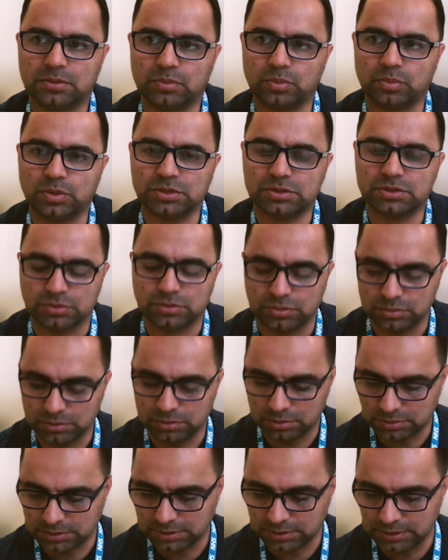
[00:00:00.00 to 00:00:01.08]
which do
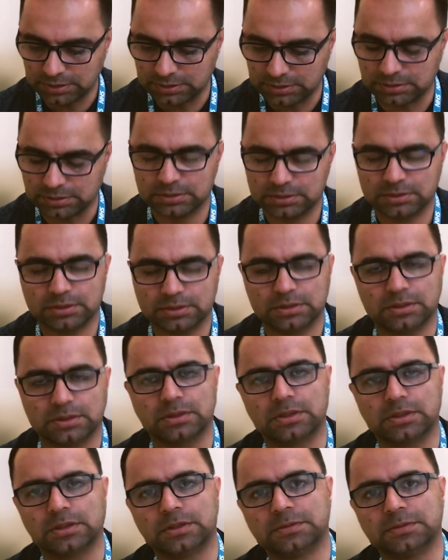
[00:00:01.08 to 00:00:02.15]
not need
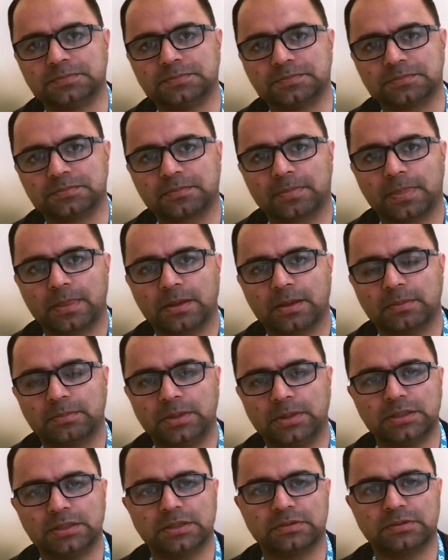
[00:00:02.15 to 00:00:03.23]

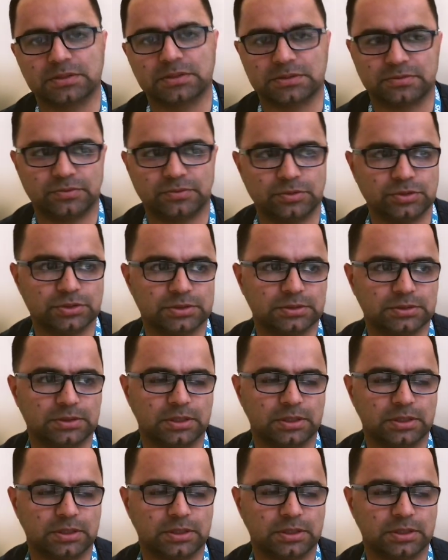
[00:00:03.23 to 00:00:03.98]
platelet transfusion,